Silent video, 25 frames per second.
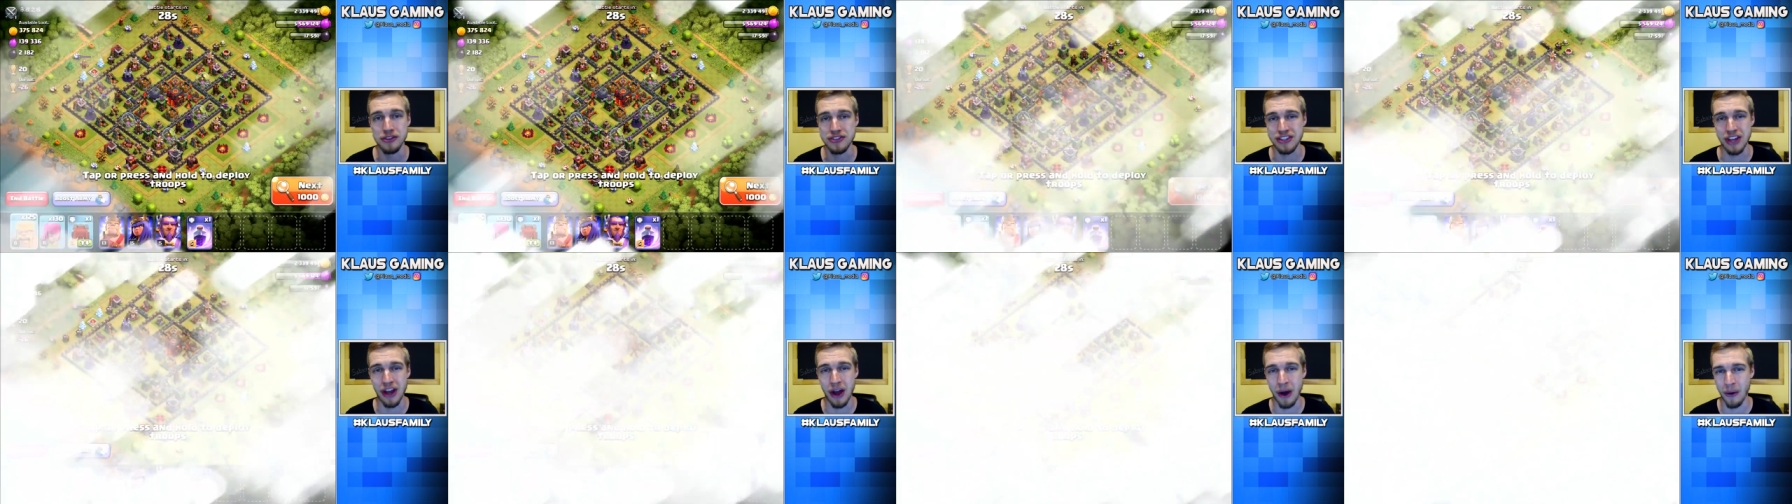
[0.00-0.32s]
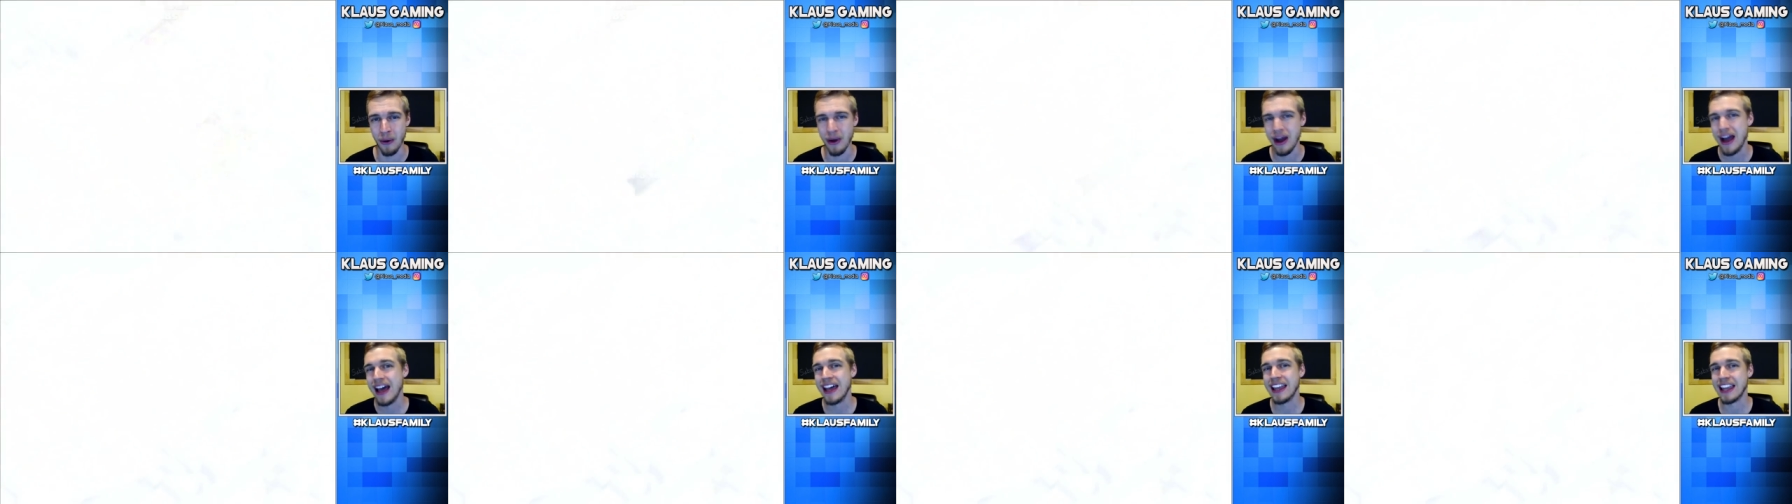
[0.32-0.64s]

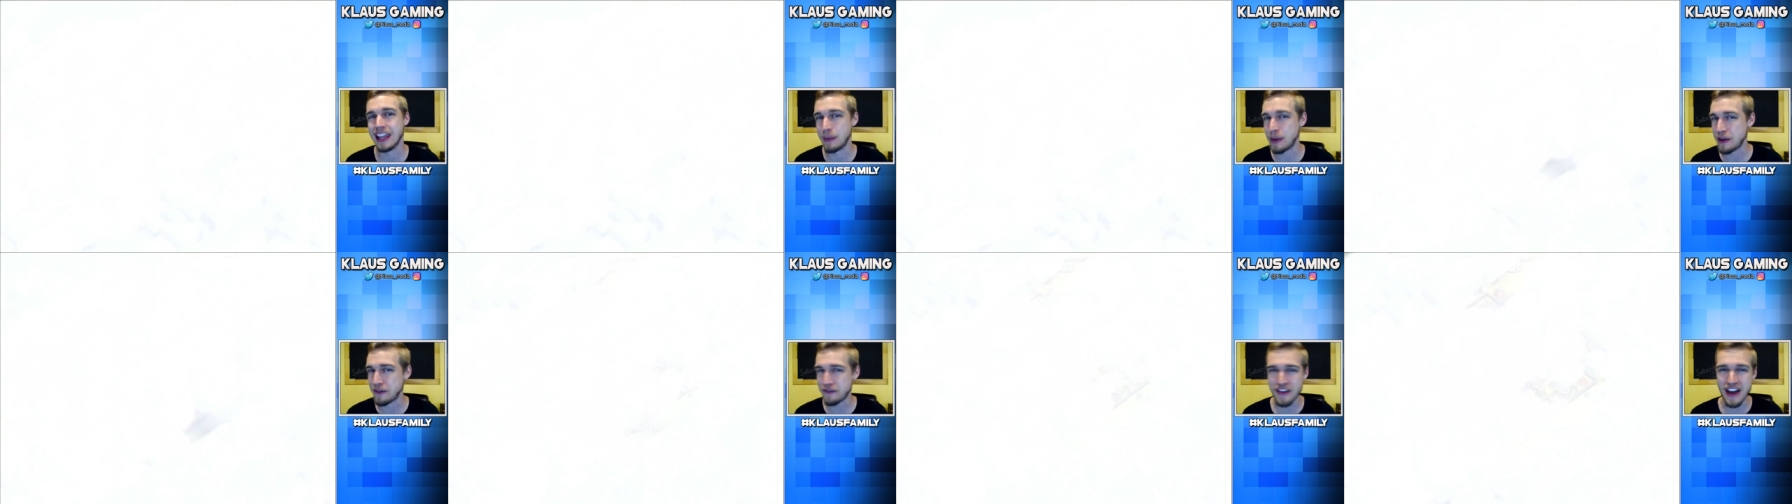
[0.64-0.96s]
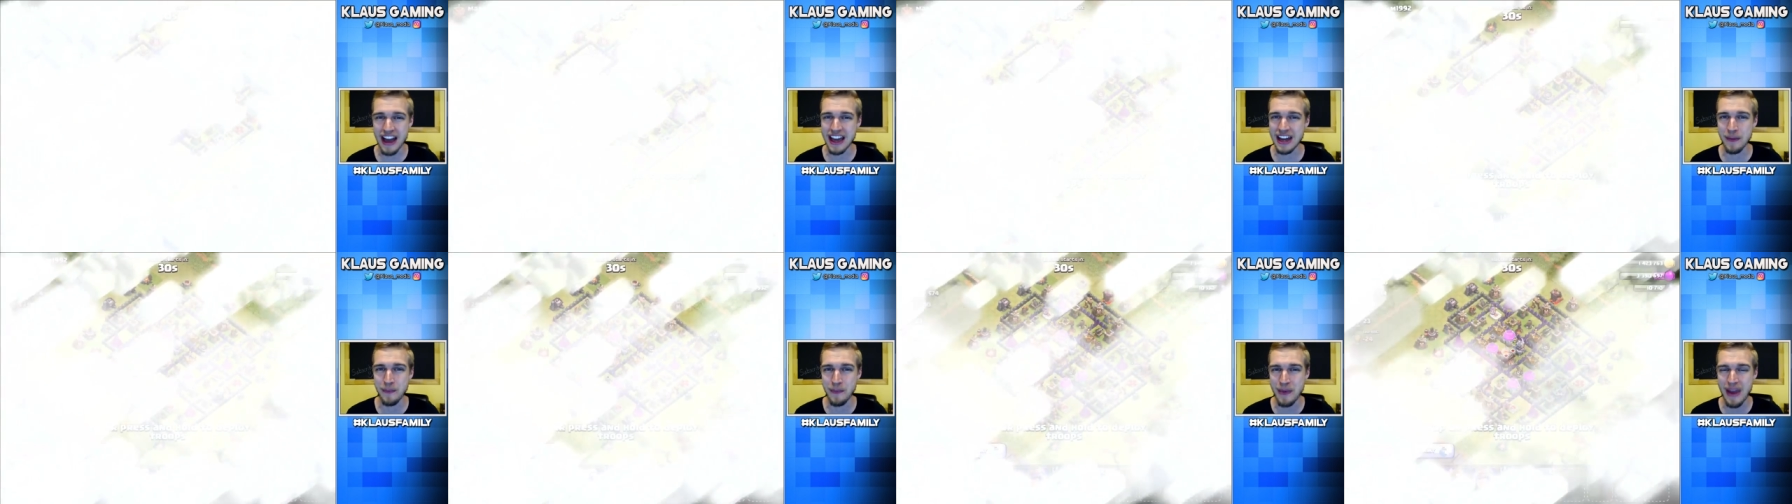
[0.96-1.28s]
So let me
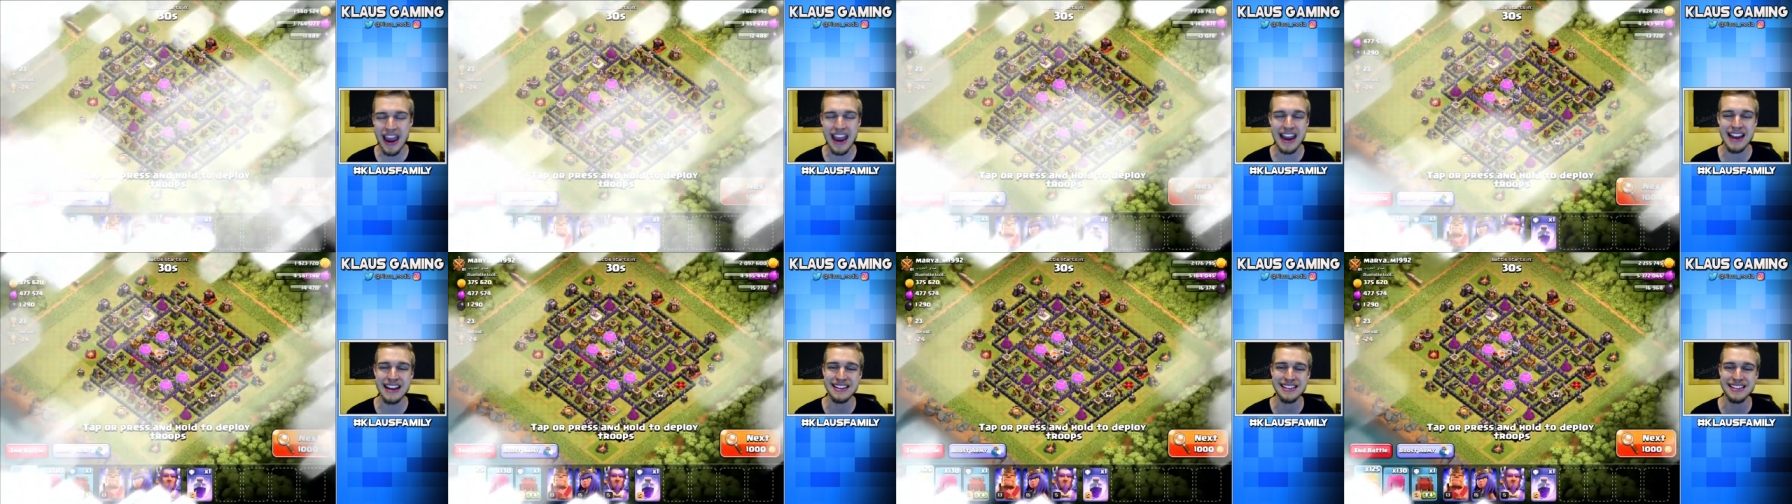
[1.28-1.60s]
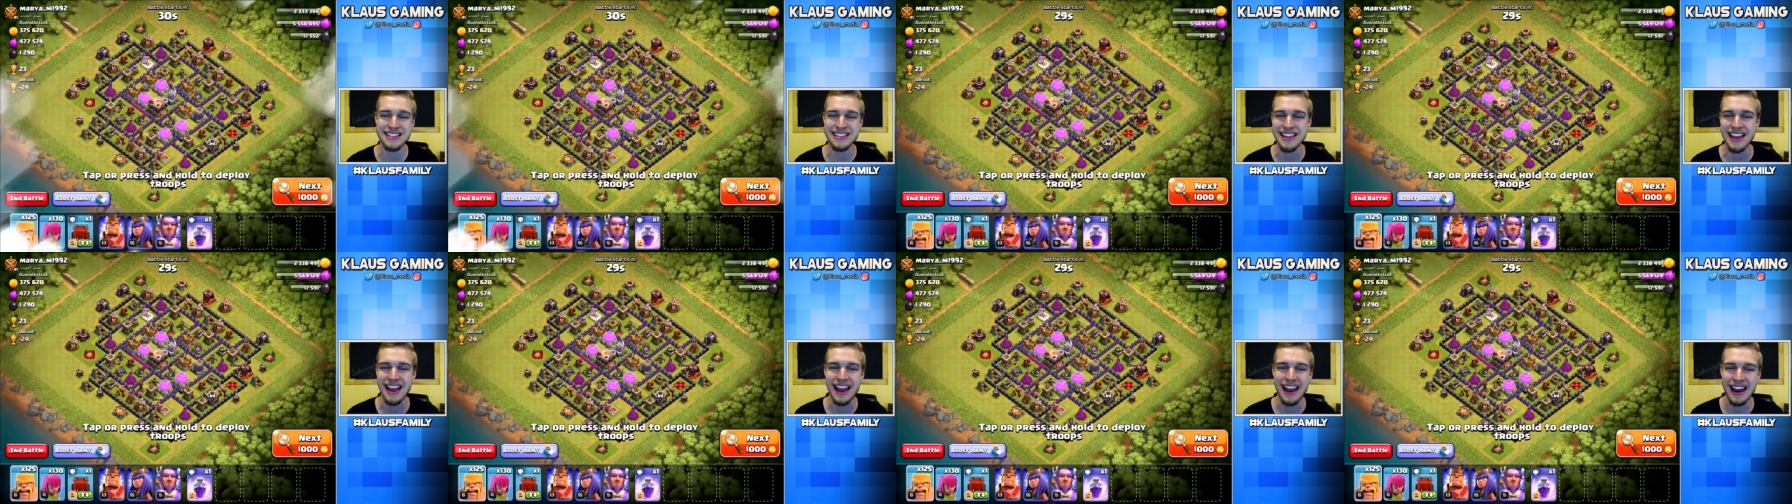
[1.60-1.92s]
find a
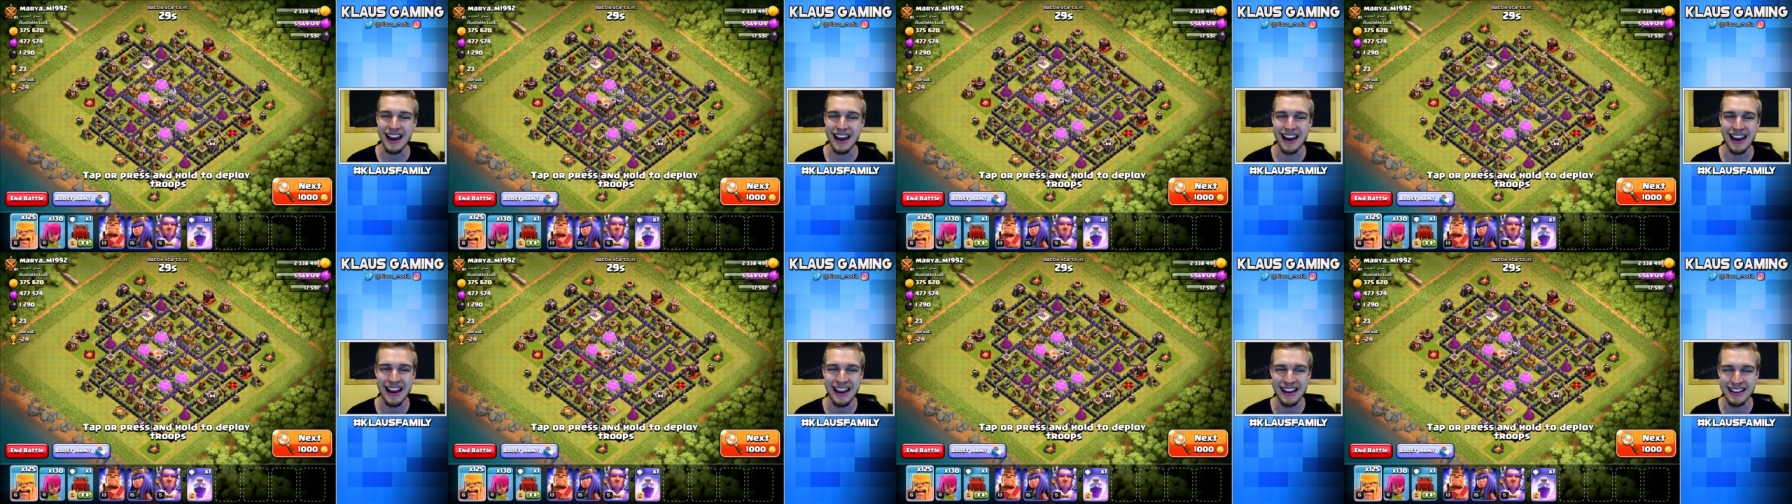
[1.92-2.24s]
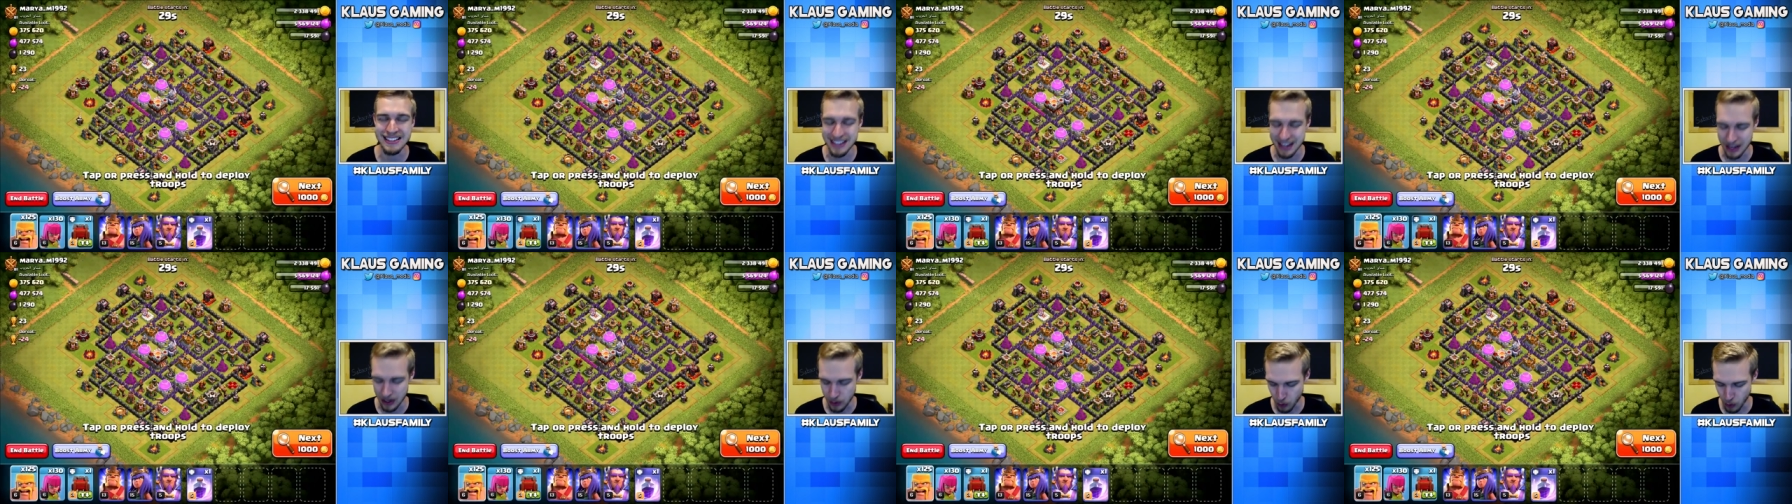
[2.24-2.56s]
base
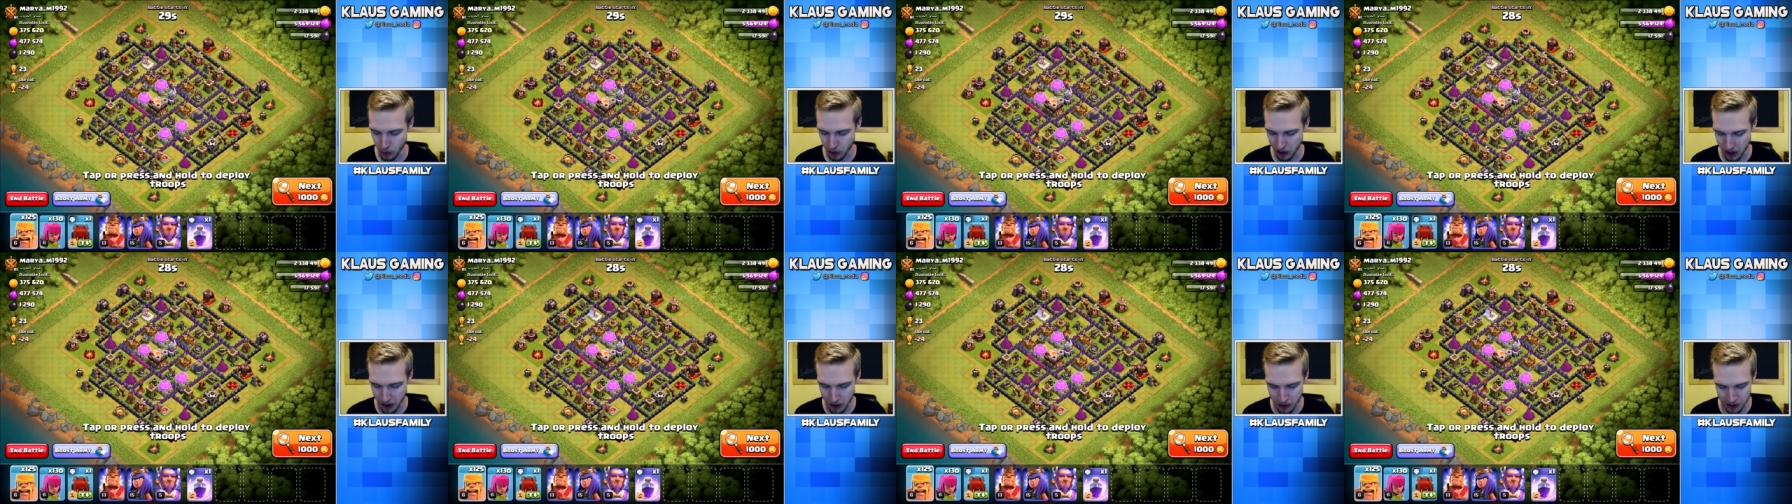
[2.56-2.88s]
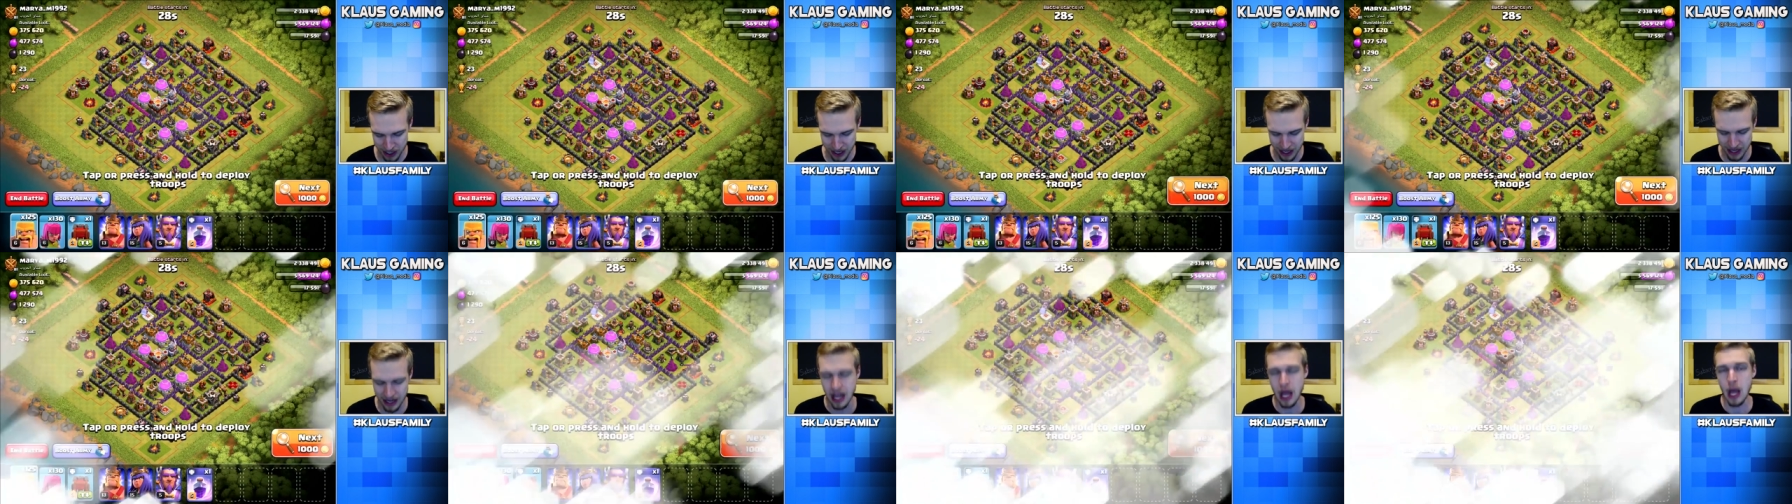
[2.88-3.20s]
and we're
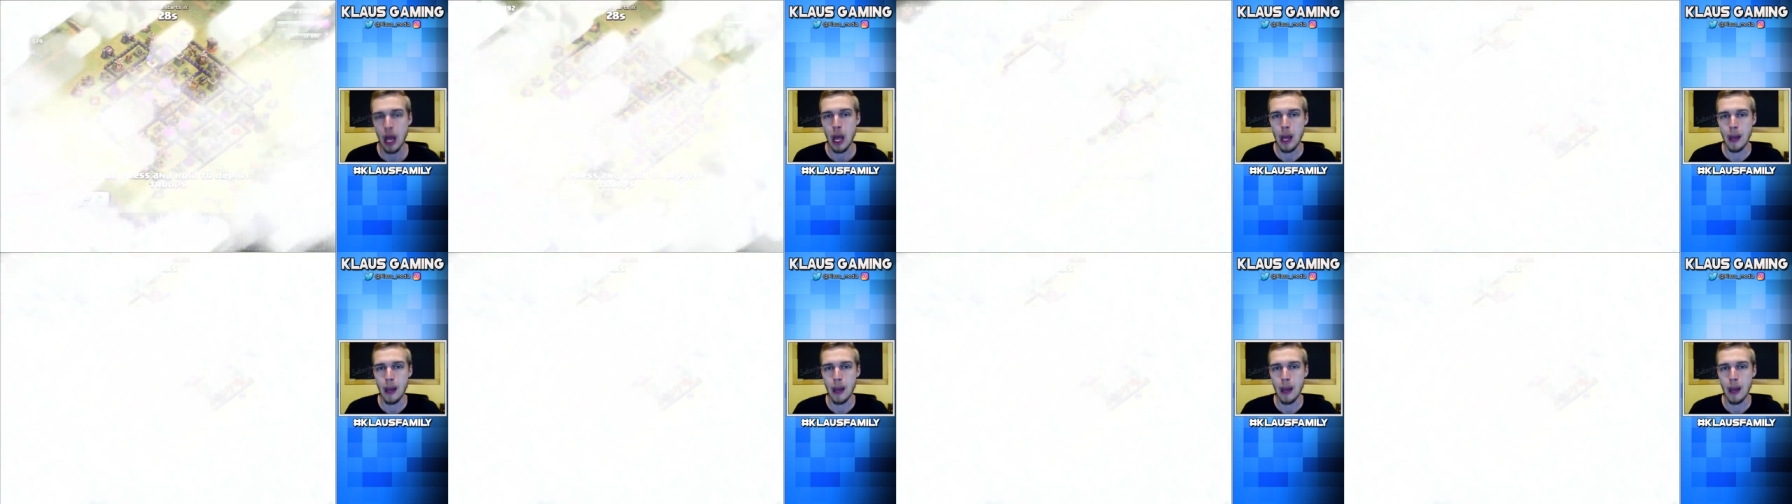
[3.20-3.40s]
going to